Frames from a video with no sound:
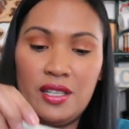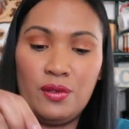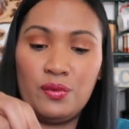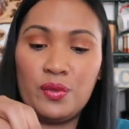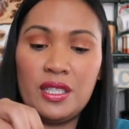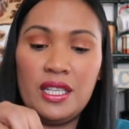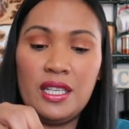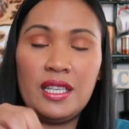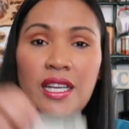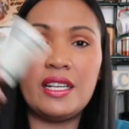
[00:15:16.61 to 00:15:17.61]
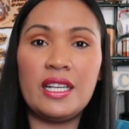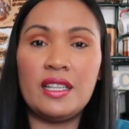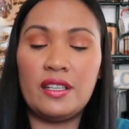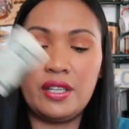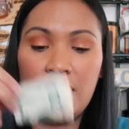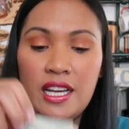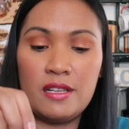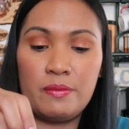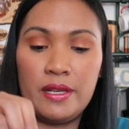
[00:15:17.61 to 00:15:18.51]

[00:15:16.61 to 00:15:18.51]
I don't really carry a lot of cash,